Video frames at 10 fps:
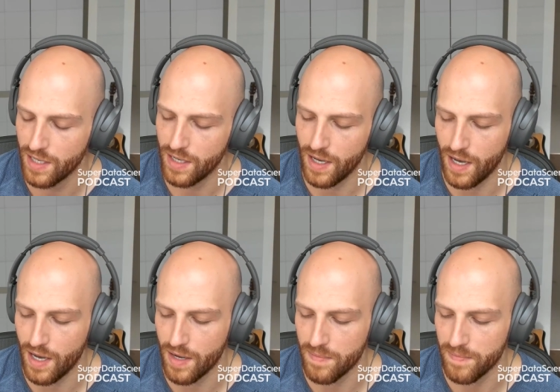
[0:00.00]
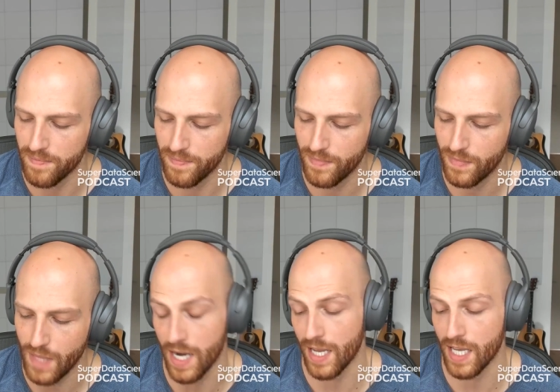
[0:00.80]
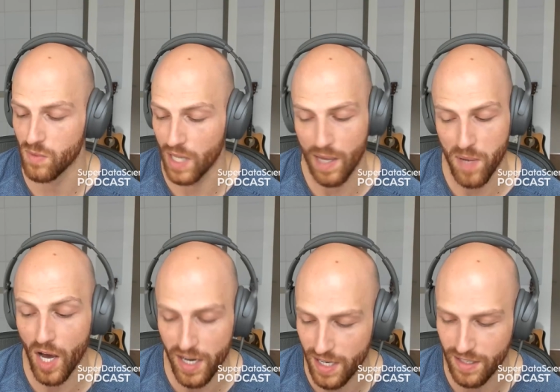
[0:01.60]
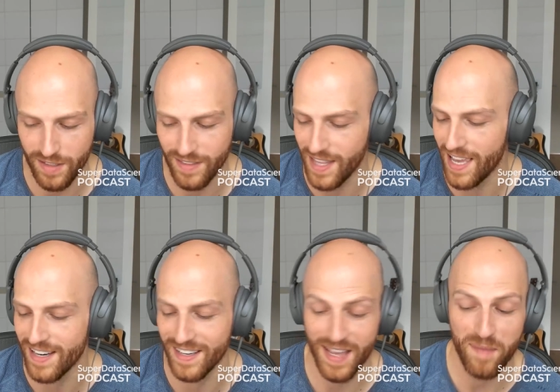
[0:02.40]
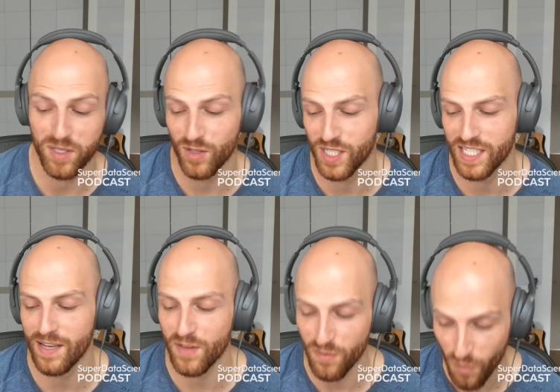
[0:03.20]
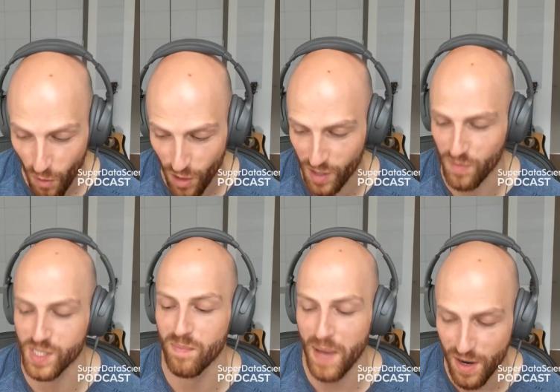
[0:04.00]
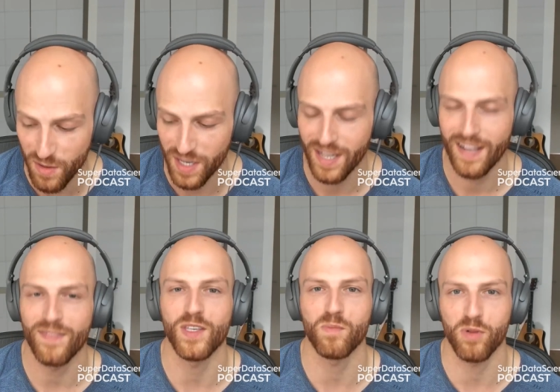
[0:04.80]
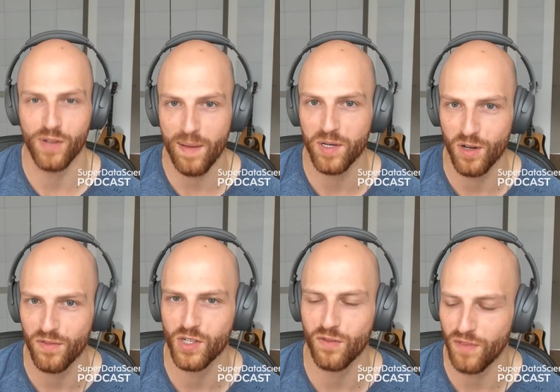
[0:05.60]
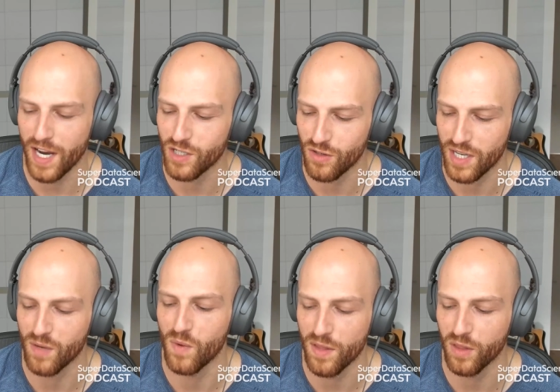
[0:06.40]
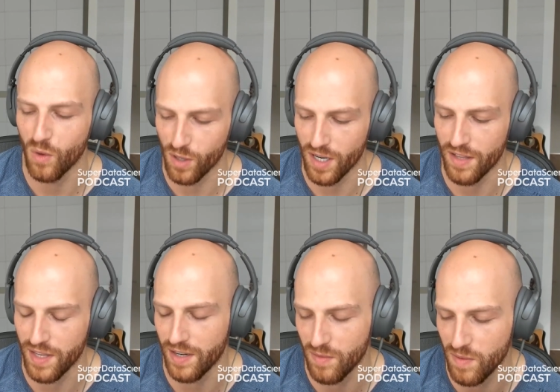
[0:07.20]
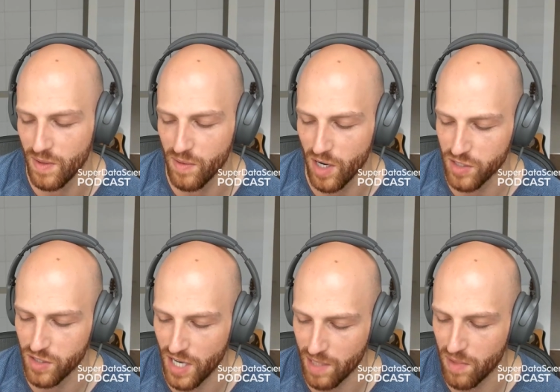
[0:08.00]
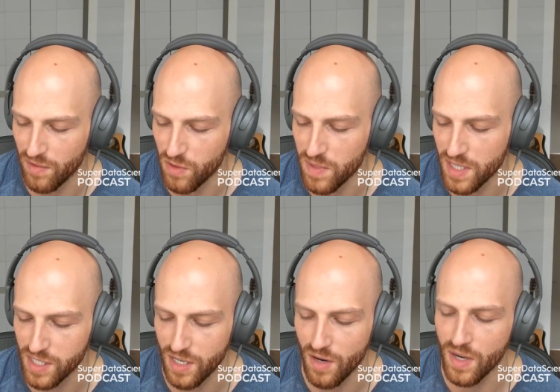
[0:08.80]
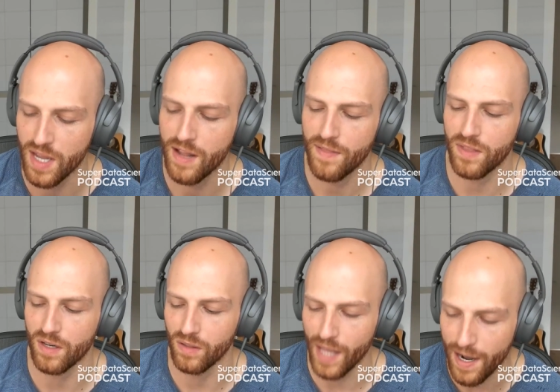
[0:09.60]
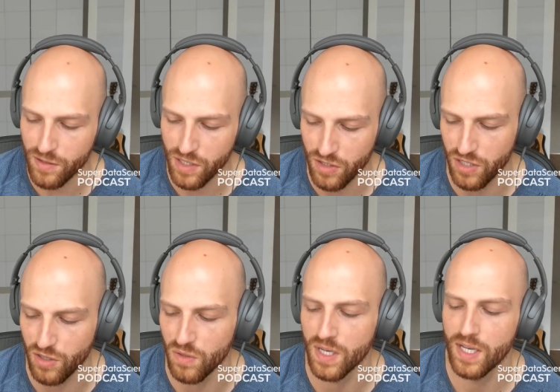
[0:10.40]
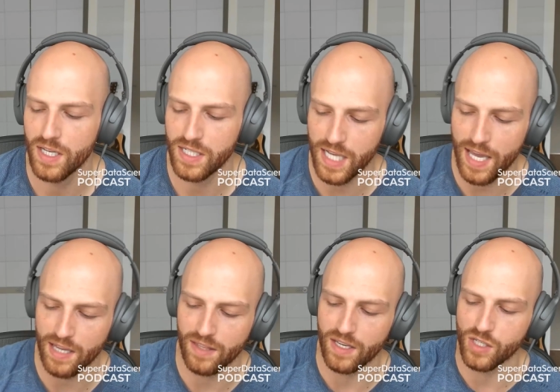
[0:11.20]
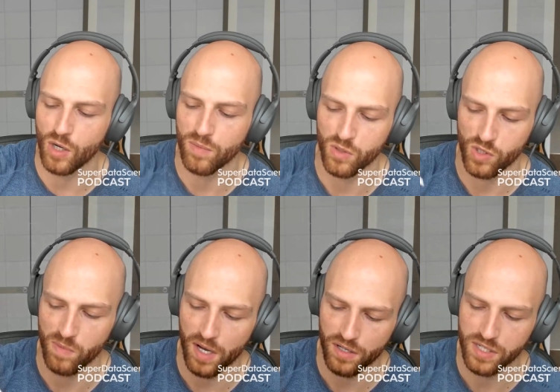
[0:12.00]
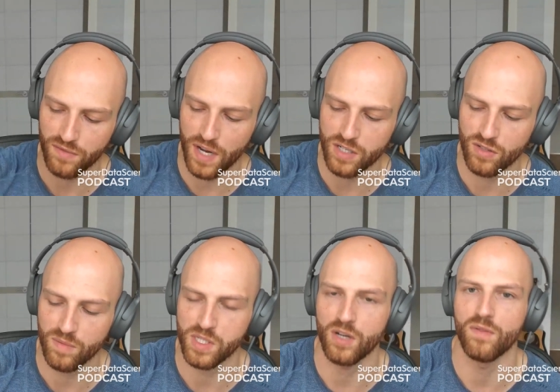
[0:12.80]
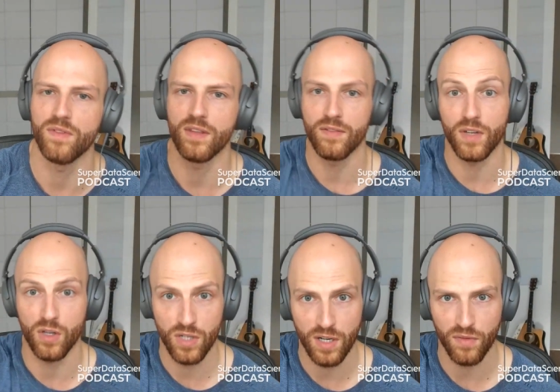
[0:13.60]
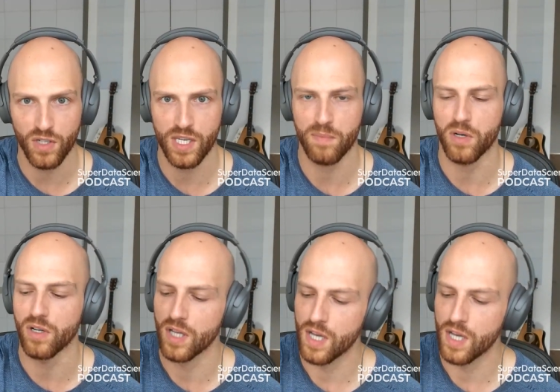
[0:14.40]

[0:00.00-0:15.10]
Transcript: Um, and I guess while I'm on it, then episode 674 was about this parameter efficient fine tuning with LoRA that we were also talking about a few minutes ago that allows you to take these open source models and fine tune them. So Vicuña, for example,